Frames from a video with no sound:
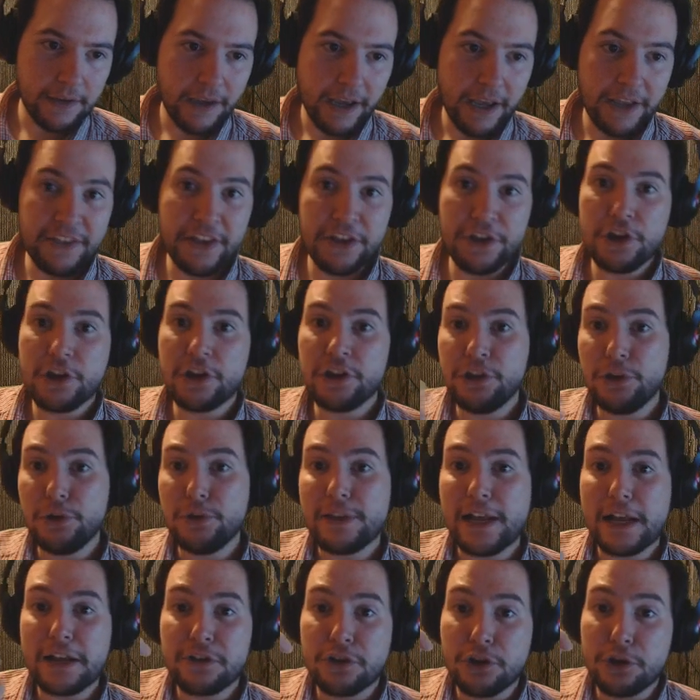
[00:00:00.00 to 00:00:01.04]
and then you can use
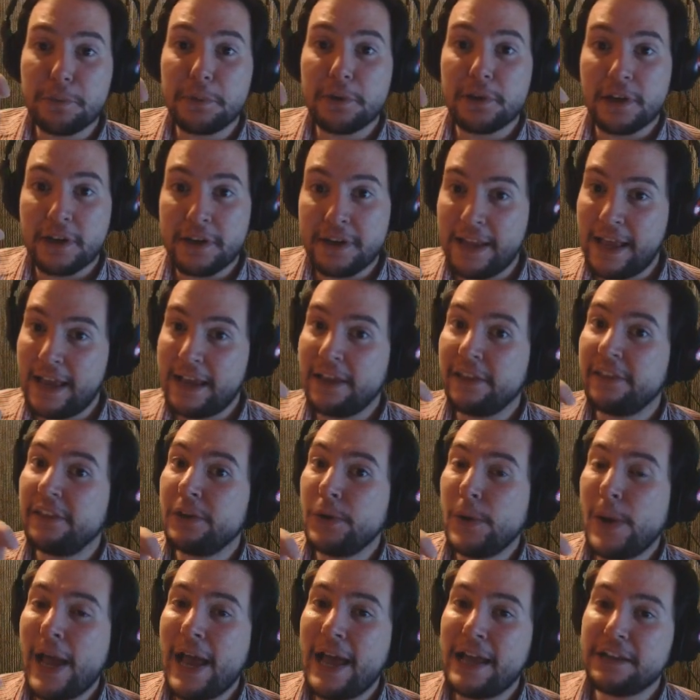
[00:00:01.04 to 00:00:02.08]
that duplicate Necker that
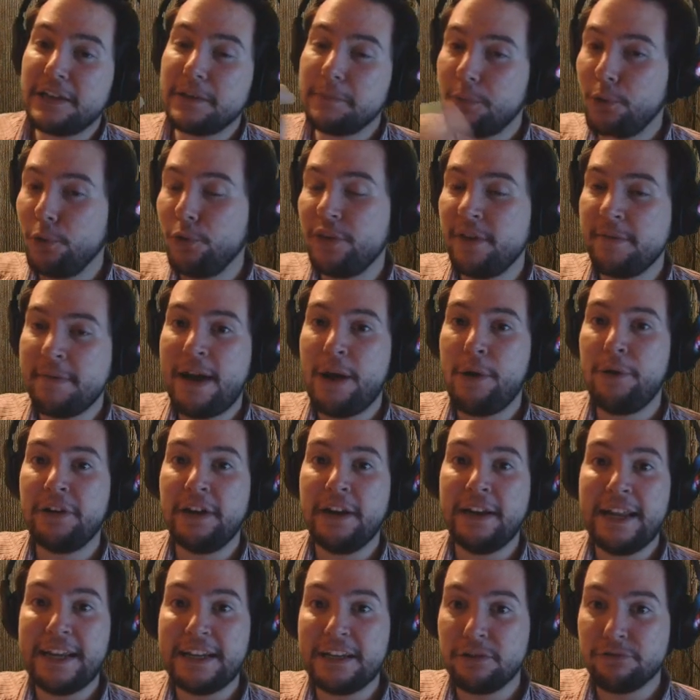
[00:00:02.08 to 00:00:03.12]
you had to pull them out on a
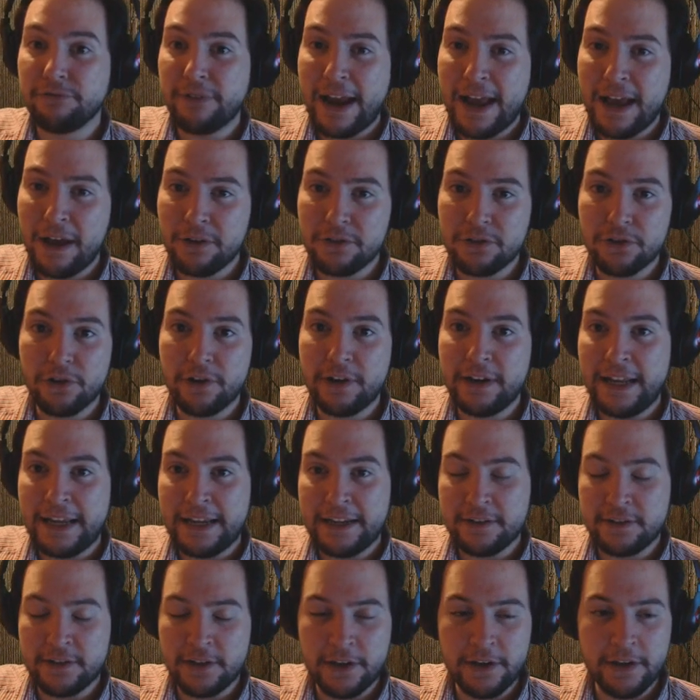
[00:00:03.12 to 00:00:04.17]
later round or a
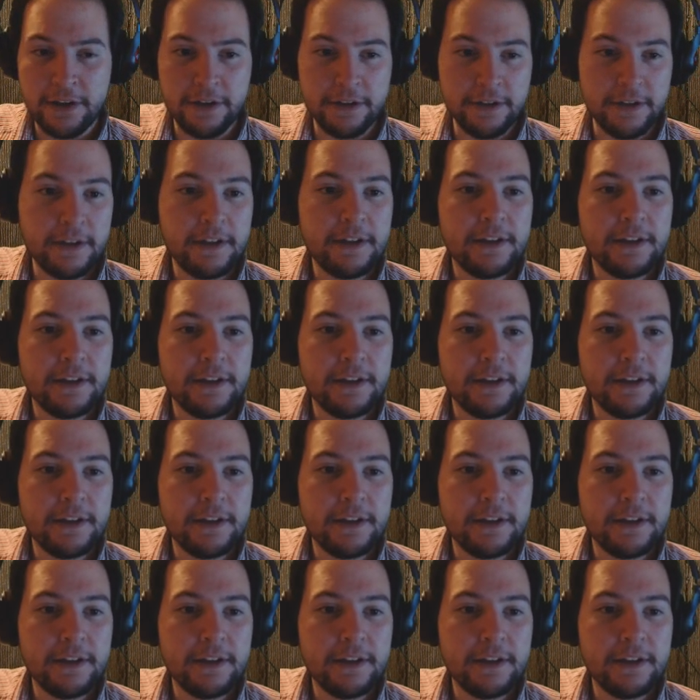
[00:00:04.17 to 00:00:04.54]
later turn.